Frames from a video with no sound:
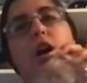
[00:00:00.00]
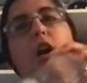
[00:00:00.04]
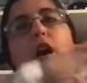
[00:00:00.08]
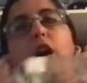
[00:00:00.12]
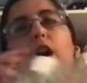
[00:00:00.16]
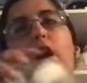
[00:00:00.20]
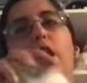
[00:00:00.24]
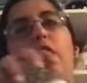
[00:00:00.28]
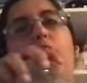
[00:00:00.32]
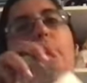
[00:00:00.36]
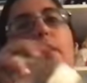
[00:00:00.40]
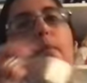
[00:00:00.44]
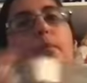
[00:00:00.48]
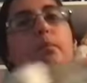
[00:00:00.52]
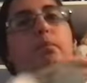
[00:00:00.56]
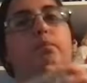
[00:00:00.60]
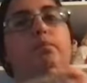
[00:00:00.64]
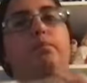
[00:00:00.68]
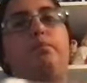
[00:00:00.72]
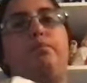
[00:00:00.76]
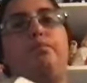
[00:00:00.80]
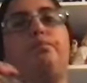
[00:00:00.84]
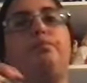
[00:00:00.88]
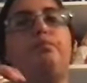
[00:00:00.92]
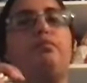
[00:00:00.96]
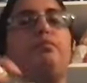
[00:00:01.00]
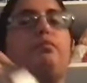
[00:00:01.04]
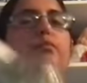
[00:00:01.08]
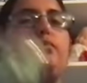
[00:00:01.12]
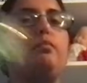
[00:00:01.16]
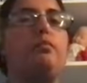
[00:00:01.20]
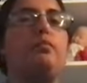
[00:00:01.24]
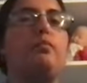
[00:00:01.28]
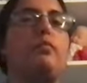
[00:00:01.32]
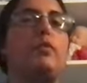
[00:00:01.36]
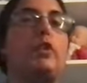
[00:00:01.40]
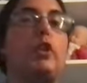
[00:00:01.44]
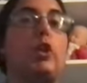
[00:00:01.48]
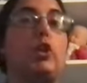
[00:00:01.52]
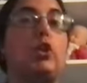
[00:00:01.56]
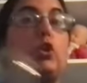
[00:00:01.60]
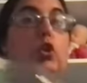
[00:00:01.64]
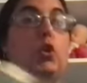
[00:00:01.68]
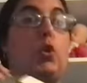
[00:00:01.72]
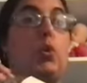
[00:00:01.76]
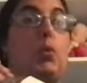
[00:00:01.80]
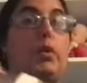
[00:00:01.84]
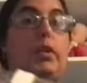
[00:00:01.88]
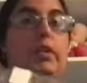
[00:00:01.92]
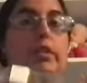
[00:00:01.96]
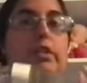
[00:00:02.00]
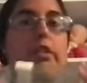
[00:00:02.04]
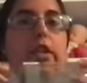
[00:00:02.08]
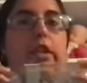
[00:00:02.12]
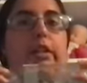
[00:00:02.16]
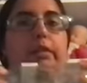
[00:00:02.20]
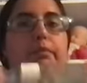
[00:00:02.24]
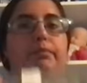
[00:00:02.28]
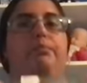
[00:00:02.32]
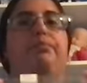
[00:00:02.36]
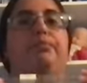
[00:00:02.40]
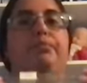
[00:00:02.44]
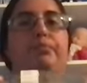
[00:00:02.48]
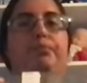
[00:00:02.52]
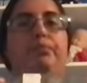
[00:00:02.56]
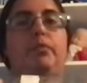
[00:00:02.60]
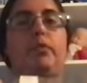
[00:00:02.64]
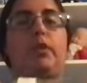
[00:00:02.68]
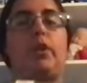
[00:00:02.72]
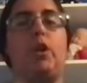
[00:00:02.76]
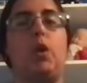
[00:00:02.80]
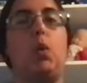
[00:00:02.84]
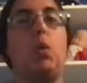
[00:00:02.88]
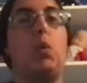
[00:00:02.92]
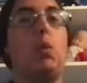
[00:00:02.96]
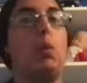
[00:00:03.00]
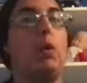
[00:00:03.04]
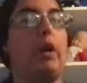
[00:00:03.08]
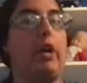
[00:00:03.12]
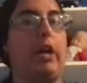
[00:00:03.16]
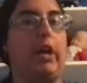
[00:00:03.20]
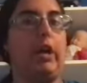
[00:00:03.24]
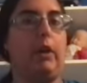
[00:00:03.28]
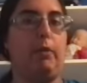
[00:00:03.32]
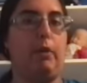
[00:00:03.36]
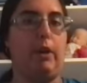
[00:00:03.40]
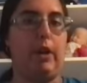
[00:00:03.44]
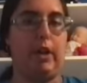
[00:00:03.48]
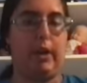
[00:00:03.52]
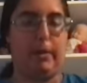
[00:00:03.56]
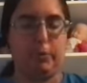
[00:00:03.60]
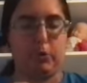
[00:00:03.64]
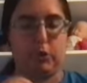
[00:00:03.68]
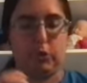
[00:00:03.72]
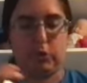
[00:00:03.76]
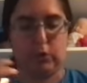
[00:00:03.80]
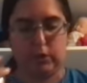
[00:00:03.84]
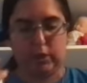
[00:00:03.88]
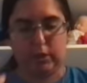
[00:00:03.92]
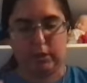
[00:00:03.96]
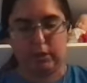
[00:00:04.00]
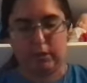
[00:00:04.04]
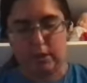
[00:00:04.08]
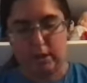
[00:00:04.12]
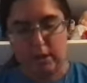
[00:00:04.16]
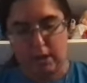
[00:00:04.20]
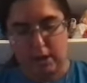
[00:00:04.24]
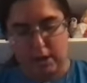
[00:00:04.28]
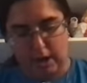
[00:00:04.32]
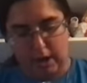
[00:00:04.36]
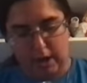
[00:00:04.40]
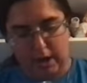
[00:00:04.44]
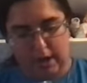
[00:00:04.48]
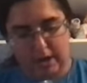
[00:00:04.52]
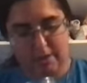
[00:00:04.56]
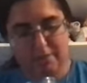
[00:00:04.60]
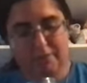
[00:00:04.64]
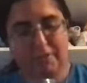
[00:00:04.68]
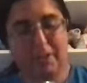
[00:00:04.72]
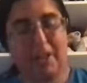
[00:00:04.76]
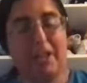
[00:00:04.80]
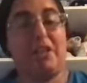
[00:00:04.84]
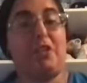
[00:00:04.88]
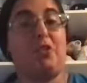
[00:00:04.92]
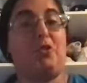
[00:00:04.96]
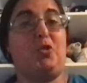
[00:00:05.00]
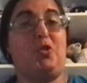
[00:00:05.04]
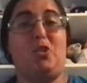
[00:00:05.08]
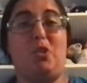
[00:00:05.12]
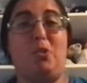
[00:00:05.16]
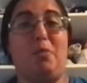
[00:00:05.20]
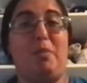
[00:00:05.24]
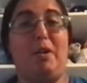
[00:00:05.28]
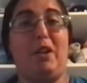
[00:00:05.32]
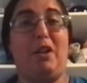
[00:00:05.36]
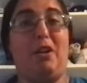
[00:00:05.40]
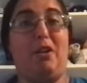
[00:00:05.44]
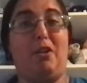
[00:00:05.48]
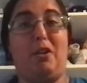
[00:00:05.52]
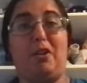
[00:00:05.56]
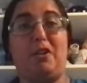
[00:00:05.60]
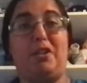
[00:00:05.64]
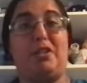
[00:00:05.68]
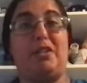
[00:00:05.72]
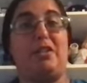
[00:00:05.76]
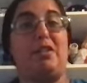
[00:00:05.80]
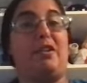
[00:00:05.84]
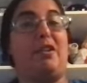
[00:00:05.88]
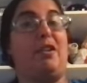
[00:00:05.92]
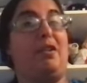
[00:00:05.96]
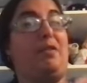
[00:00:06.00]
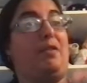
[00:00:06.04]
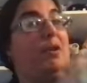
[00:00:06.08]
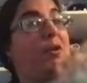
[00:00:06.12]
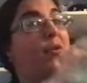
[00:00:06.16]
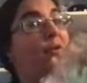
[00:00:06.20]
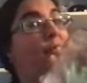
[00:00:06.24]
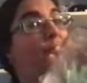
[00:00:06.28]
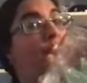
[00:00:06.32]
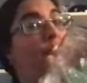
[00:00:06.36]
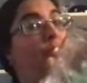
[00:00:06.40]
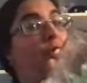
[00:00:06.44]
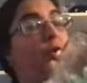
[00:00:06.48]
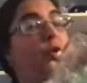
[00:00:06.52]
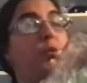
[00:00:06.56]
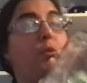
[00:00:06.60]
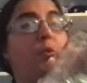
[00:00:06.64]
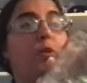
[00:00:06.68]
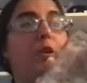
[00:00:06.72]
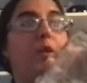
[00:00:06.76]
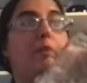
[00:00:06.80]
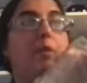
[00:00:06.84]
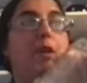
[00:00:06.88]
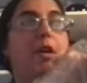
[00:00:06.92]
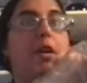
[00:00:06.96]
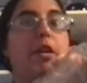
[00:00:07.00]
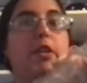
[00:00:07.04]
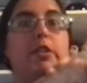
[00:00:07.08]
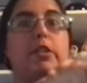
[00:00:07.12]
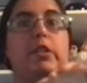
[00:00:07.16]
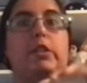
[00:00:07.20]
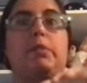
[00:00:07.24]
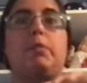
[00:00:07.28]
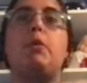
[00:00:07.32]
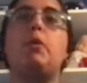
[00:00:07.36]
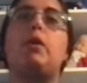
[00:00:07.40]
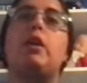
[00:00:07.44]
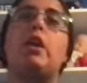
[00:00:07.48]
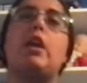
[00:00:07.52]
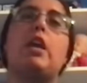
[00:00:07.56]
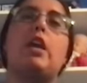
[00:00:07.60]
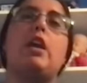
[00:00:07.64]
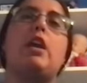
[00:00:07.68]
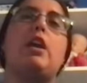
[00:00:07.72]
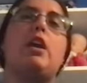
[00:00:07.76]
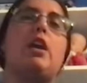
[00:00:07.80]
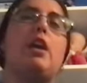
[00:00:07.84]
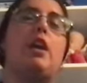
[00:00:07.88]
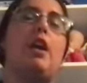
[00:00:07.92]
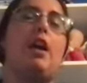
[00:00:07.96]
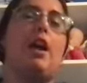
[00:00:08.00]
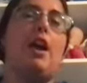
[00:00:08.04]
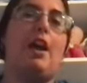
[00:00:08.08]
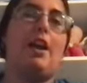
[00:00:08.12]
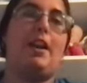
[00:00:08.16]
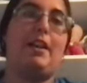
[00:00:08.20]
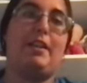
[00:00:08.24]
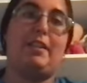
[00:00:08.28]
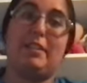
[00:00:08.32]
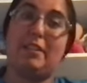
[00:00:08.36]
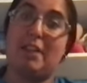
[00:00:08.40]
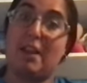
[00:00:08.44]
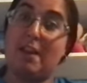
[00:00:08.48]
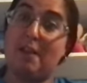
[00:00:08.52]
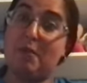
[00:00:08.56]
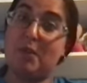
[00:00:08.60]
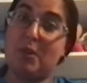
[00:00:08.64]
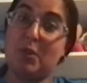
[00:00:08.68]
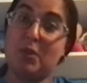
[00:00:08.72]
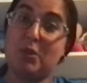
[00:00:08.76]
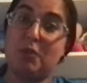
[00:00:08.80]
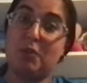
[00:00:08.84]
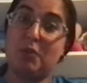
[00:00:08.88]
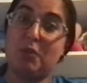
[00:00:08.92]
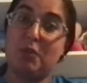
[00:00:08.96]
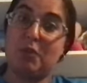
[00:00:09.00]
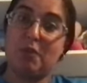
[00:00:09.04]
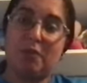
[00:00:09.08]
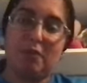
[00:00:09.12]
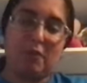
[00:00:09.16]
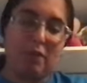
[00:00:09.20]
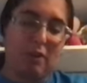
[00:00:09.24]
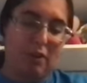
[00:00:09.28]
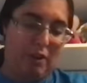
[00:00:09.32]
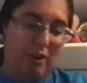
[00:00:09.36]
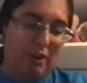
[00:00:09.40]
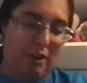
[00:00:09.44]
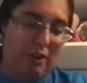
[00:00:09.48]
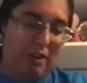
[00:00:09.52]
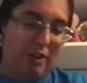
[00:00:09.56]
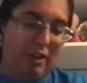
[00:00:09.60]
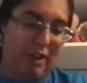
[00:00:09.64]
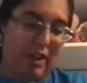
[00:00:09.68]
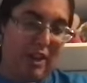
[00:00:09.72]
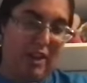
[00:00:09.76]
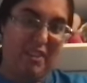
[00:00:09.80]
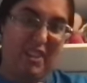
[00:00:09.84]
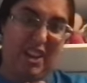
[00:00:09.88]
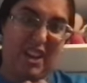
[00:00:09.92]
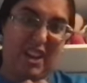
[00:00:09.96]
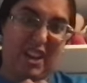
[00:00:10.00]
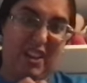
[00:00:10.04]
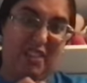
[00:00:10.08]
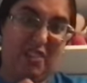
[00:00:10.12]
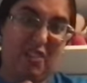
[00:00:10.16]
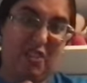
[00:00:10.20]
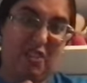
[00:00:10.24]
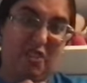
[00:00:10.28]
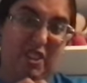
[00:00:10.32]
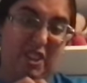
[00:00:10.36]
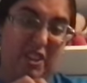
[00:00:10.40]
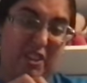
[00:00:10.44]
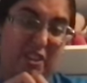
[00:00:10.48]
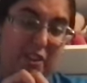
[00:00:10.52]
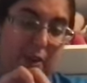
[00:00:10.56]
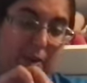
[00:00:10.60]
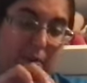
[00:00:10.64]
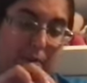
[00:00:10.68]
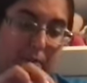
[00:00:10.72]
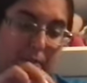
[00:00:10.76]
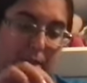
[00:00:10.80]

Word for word: Um, so we'll see what I wind up choosing. I have like so many arcs in here that are all creepy and spooky, and I save those for the fall, and I never read them.